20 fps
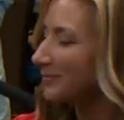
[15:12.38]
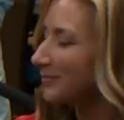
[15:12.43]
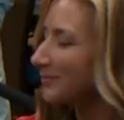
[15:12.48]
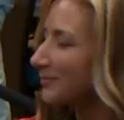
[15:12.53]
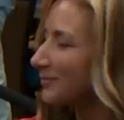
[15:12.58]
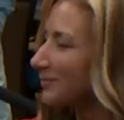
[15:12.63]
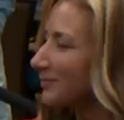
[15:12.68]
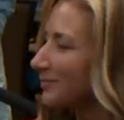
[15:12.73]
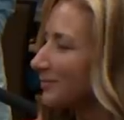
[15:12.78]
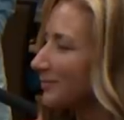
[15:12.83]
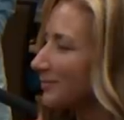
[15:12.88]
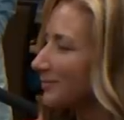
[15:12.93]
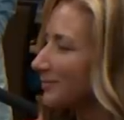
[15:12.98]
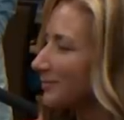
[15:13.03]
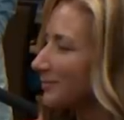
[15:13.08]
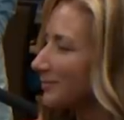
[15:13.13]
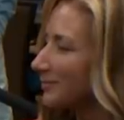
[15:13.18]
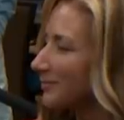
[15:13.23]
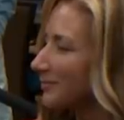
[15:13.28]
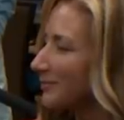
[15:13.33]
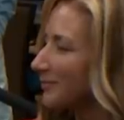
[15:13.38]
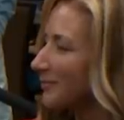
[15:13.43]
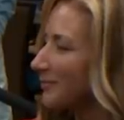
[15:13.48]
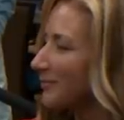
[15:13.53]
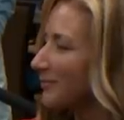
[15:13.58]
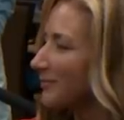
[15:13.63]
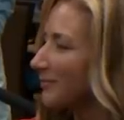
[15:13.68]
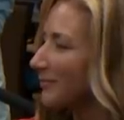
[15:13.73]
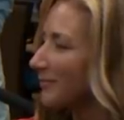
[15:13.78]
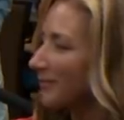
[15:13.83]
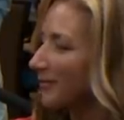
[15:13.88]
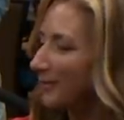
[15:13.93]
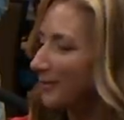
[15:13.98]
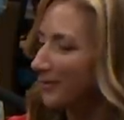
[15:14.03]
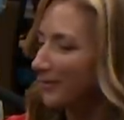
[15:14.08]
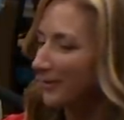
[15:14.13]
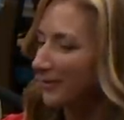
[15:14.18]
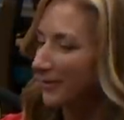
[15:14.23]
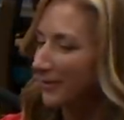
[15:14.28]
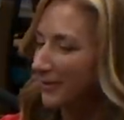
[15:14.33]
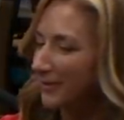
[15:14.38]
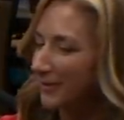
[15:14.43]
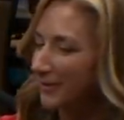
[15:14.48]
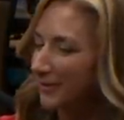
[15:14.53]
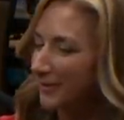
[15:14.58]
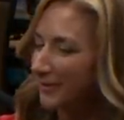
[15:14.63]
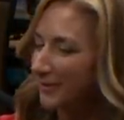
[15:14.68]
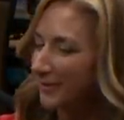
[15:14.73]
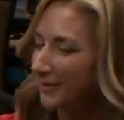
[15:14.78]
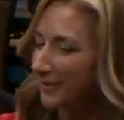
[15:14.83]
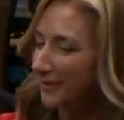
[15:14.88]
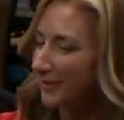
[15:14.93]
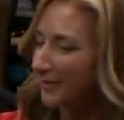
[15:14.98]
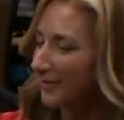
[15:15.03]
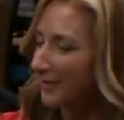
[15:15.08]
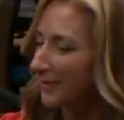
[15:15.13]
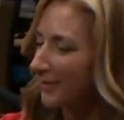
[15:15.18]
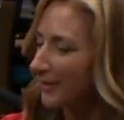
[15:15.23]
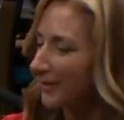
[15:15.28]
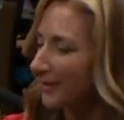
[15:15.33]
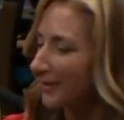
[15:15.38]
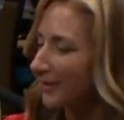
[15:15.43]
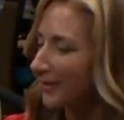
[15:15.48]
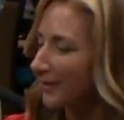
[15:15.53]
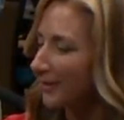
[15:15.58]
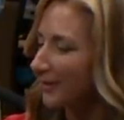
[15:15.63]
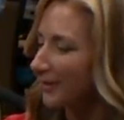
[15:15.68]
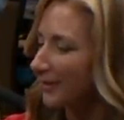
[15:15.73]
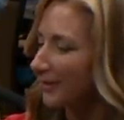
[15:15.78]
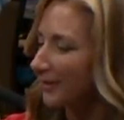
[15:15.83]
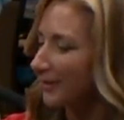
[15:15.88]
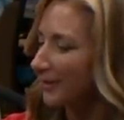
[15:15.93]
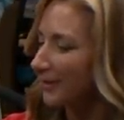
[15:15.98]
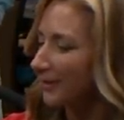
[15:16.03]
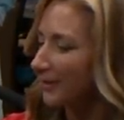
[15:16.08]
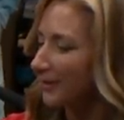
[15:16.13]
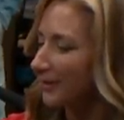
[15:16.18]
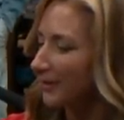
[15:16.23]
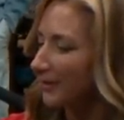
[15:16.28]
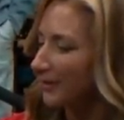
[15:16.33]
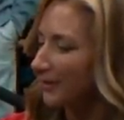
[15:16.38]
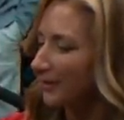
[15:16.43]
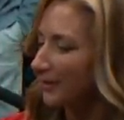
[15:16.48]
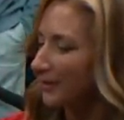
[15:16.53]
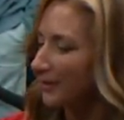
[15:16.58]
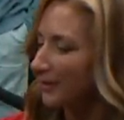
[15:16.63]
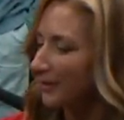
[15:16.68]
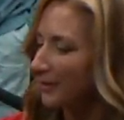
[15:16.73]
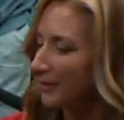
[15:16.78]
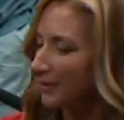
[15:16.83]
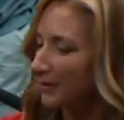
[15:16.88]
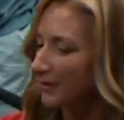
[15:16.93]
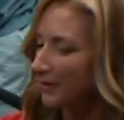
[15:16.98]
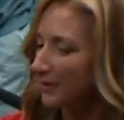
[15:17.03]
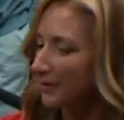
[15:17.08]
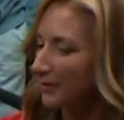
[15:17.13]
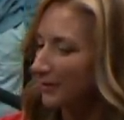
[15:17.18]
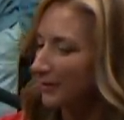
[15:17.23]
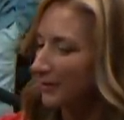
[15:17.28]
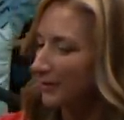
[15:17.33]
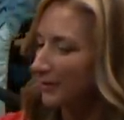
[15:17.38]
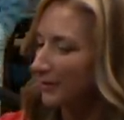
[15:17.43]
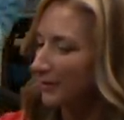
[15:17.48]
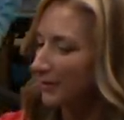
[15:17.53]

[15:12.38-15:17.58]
(silent)